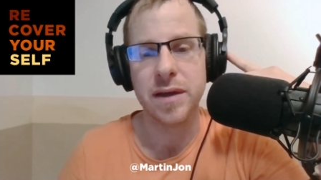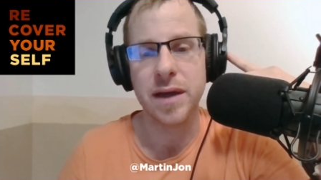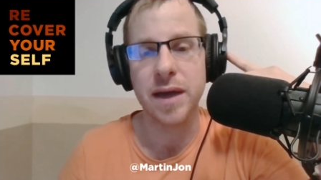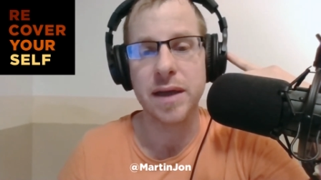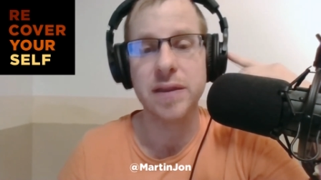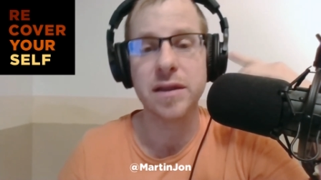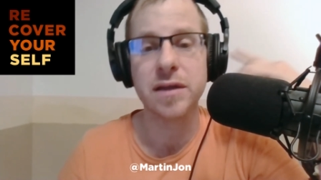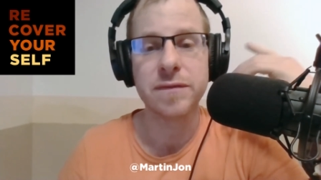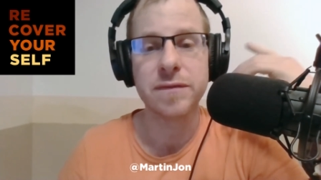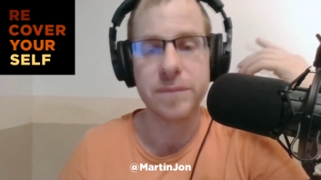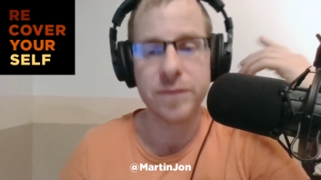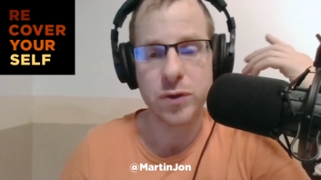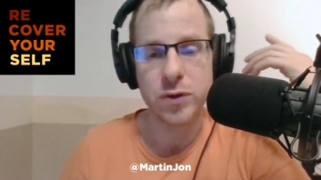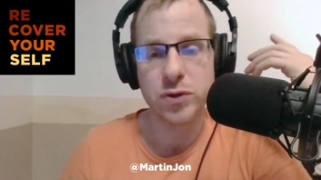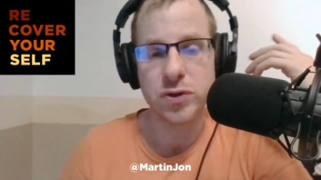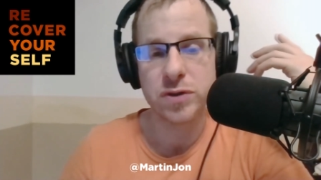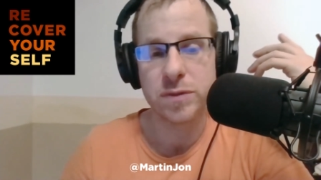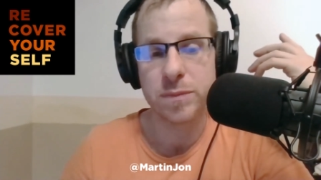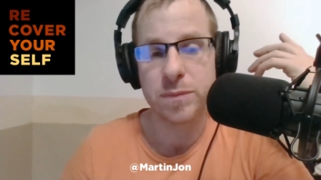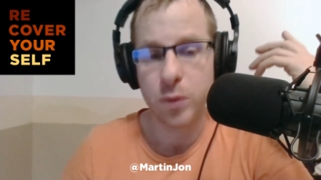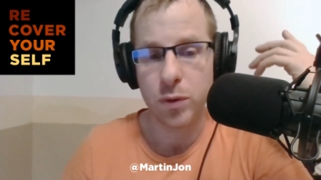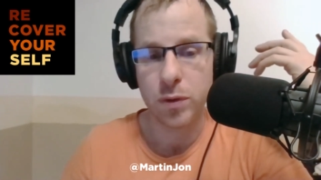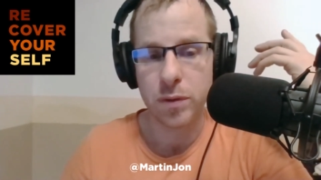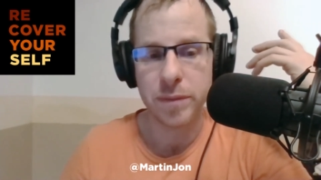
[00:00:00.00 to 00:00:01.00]
I'd love if you'd
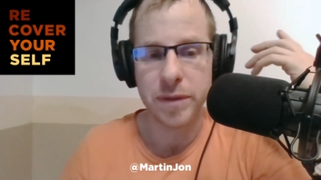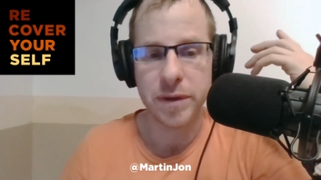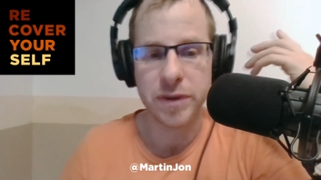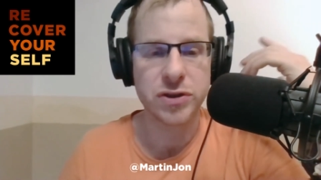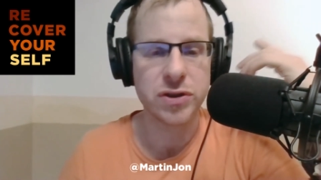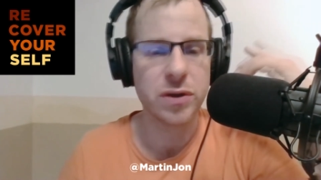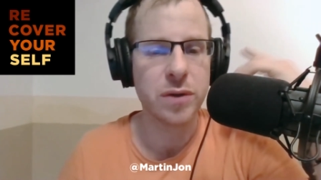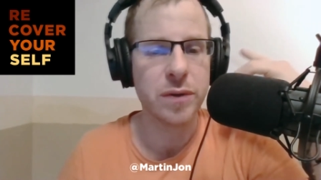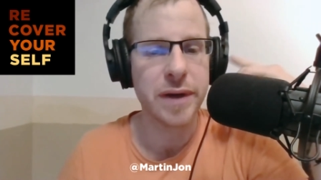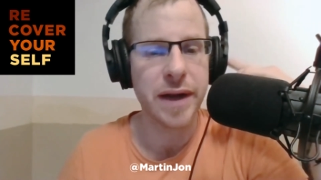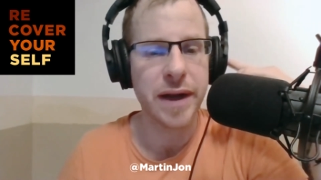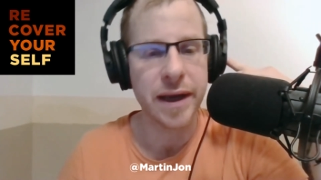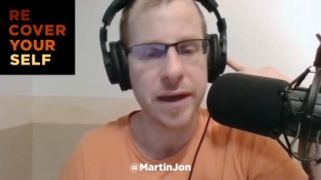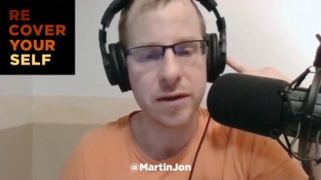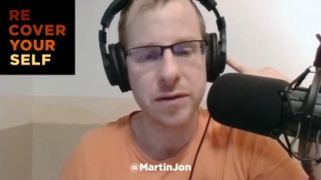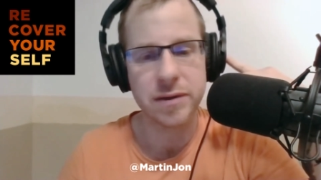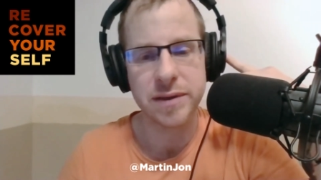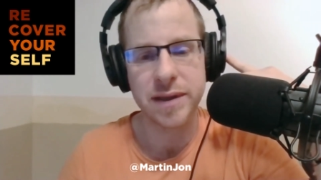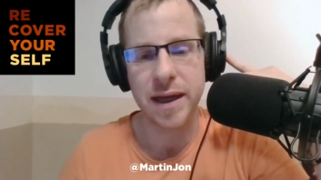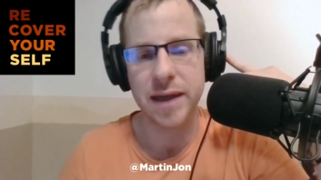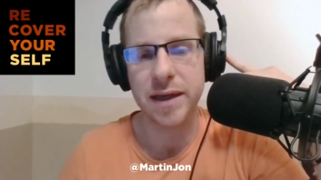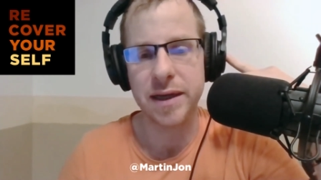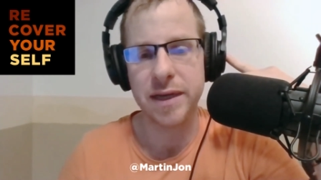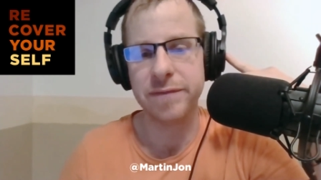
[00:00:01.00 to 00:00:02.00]
support my show at
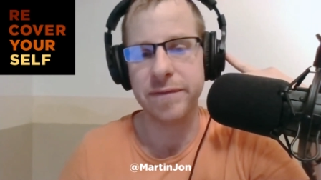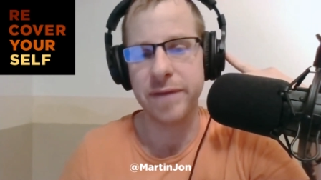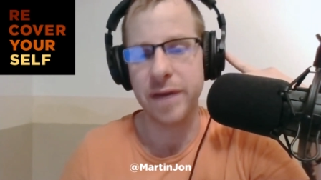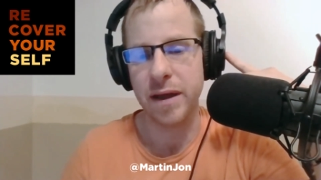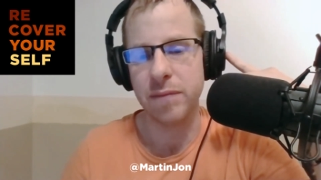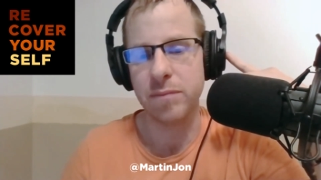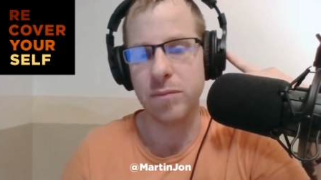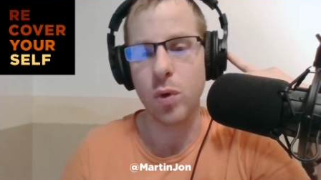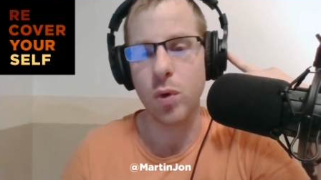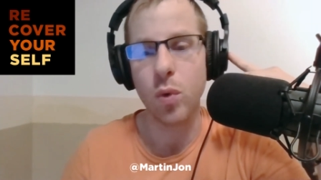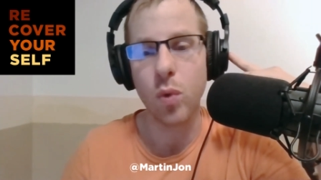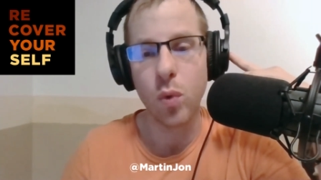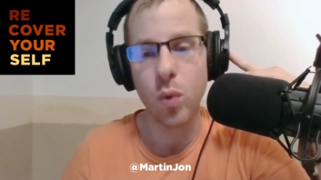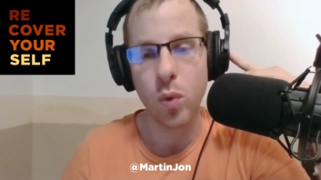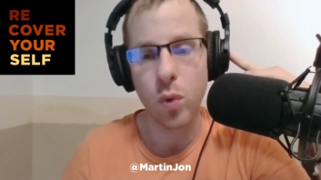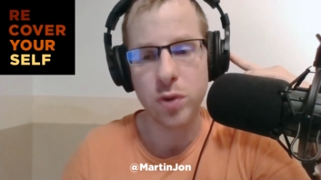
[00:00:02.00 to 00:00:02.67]
anchor.fm,